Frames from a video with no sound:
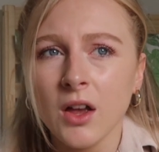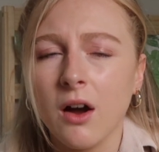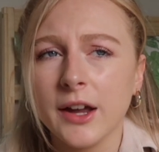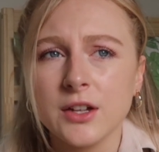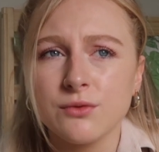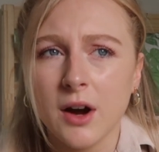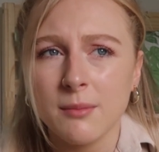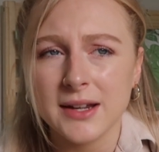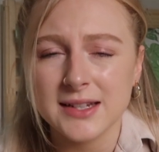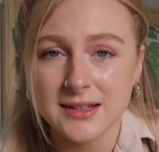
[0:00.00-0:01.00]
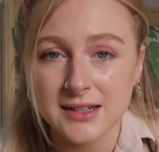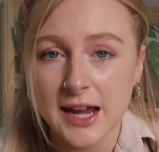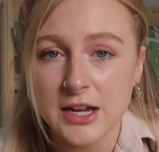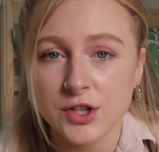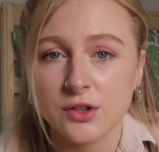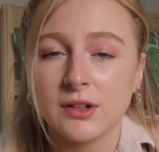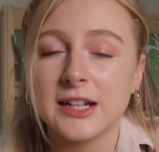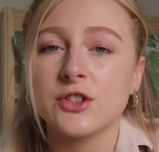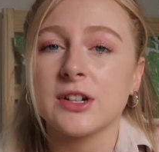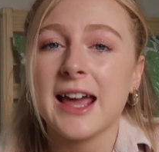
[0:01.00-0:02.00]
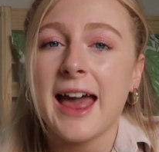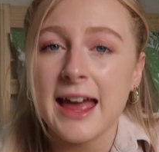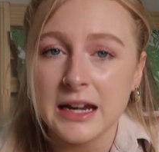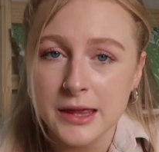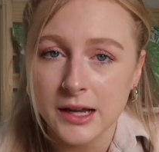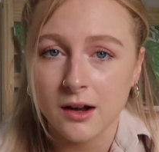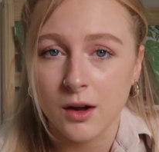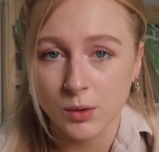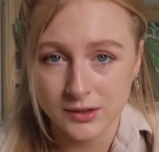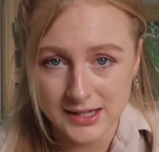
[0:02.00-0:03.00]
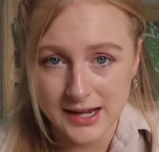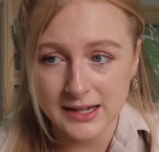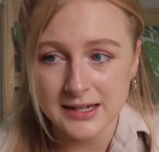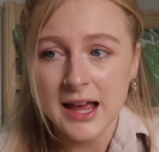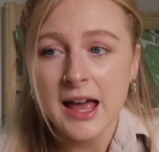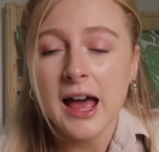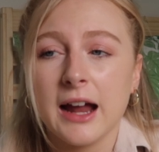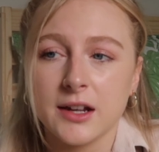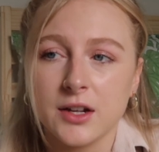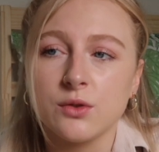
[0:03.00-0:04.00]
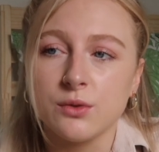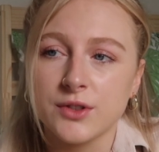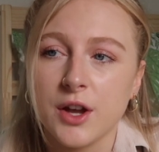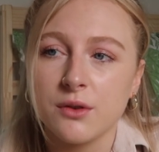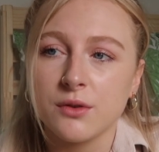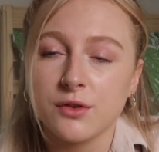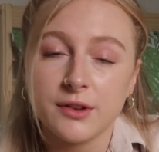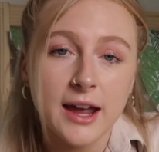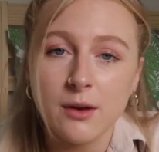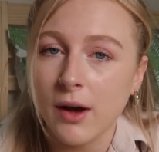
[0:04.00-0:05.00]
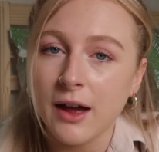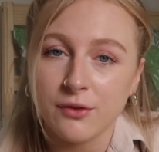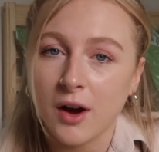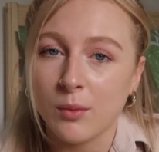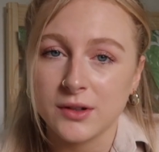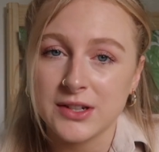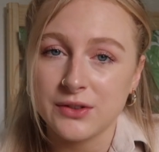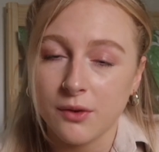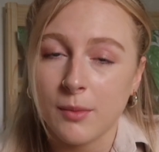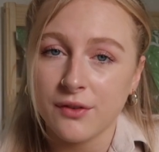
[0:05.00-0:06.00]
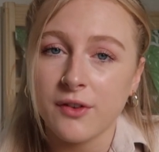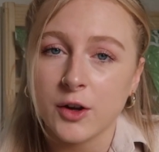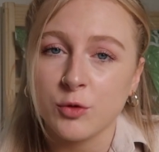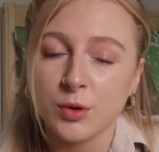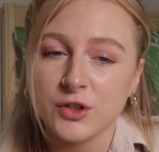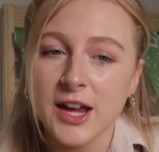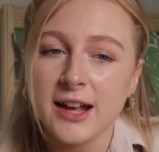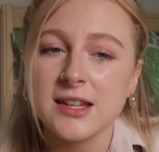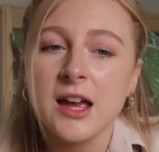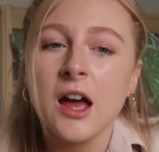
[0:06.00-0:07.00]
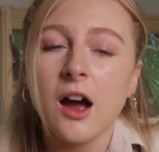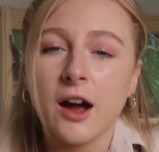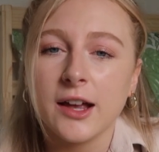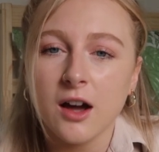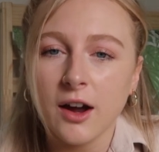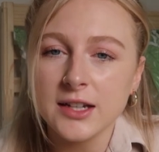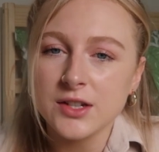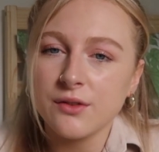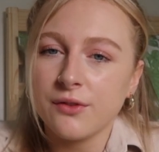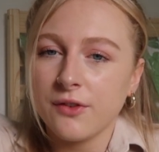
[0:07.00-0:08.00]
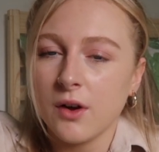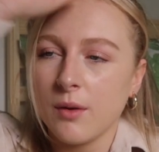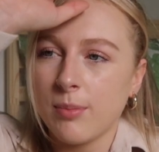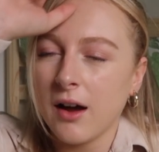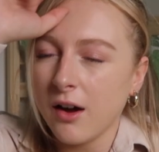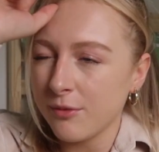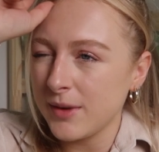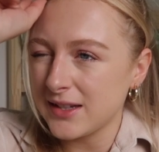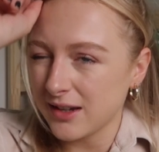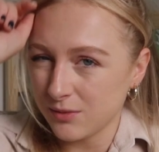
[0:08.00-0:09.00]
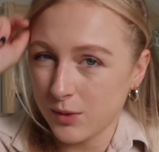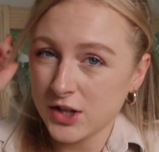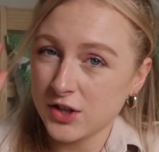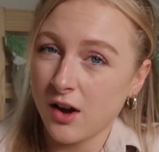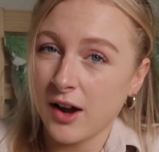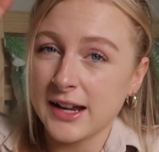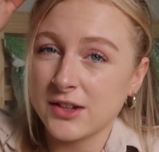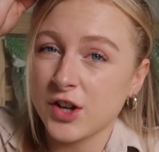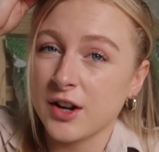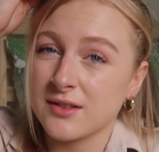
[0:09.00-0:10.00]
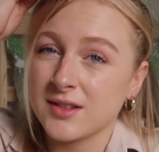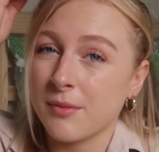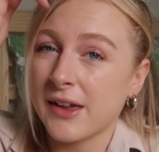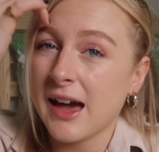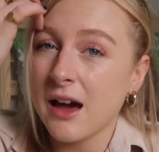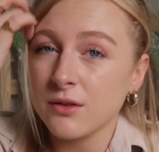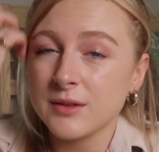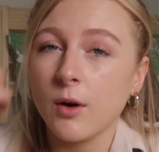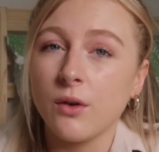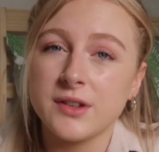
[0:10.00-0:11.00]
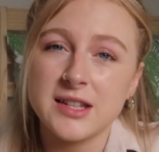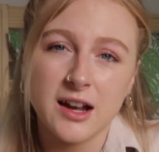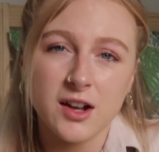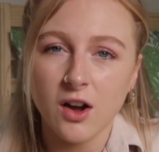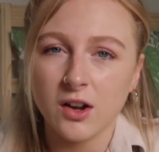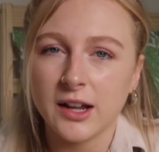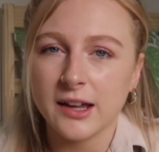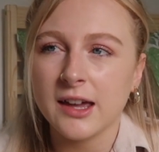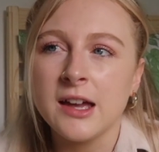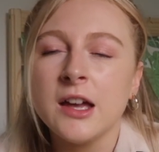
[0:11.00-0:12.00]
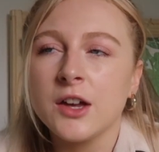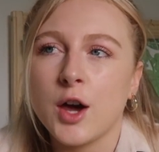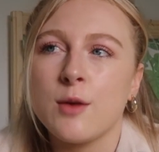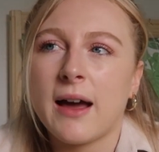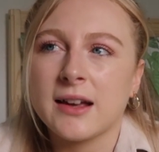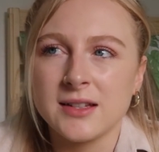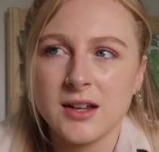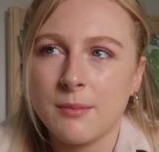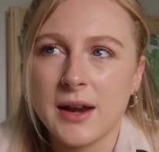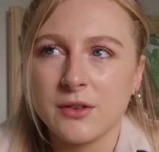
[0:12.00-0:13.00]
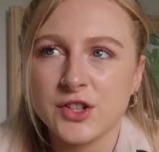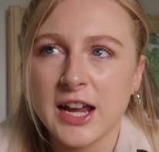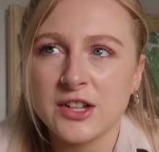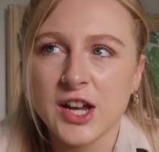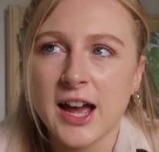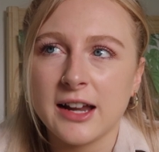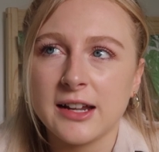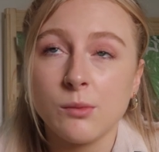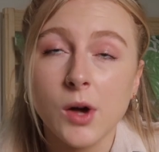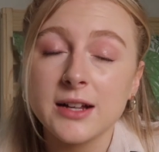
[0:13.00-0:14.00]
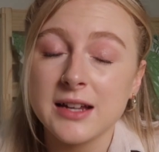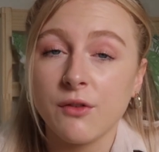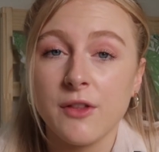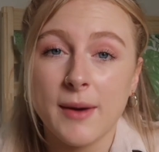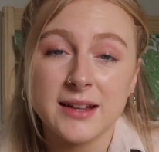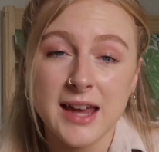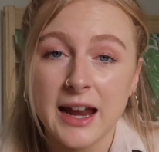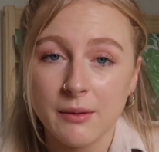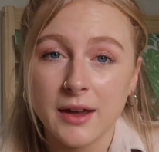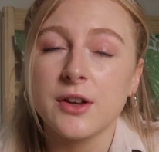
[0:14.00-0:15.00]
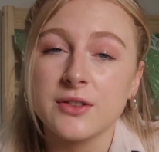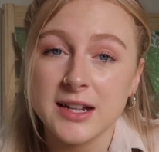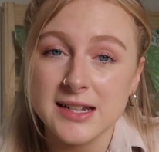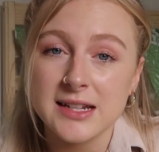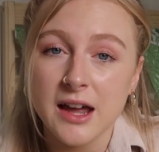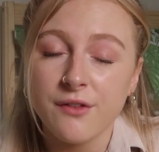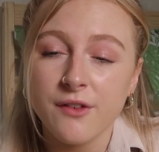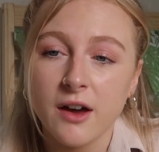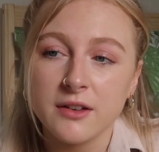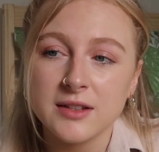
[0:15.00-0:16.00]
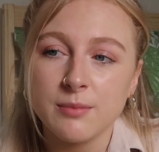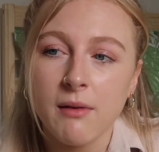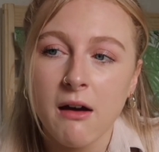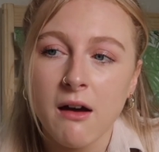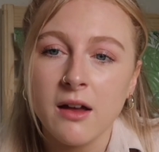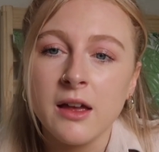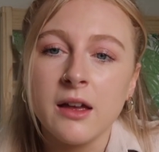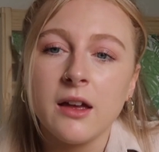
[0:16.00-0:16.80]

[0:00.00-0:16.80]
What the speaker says: I could write my dissertation on literally anything I wanted, and I could also create whatever I wanted for my final project. I kind of, part of me does wish that I had chosen something else, but obviously I can't like go back in time now and change it, and it worked out for the better anyway because I did get a first. But